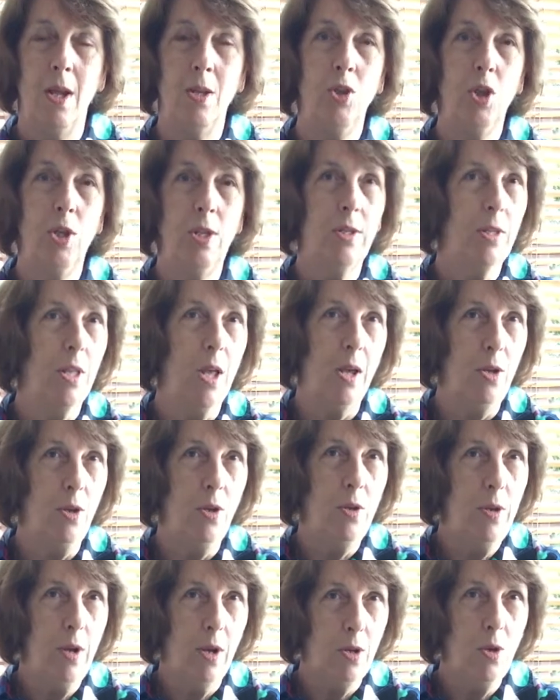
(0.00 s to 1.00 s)
and she'd say,
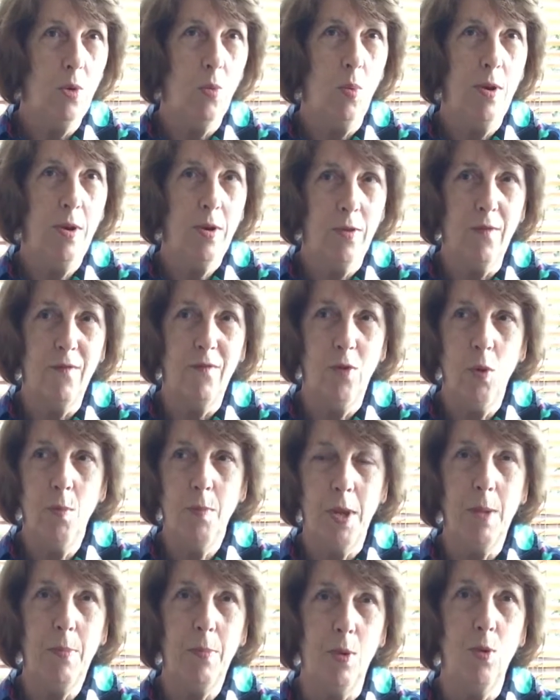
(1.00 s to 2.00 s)
you know, you're one of the few
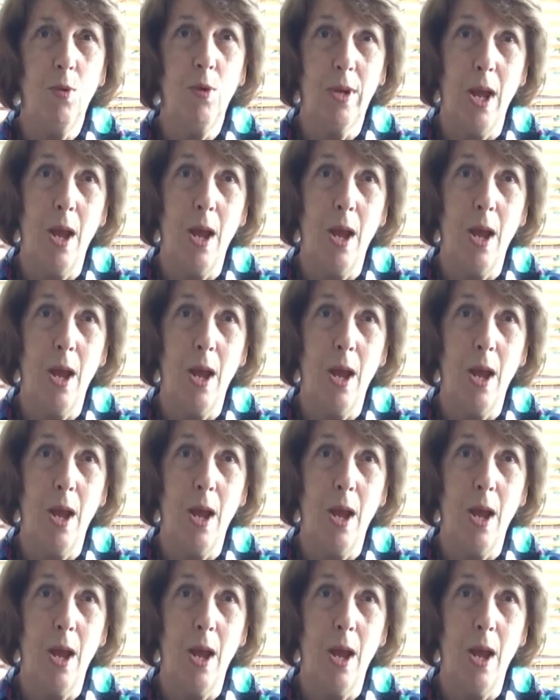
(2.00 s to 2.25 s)
people who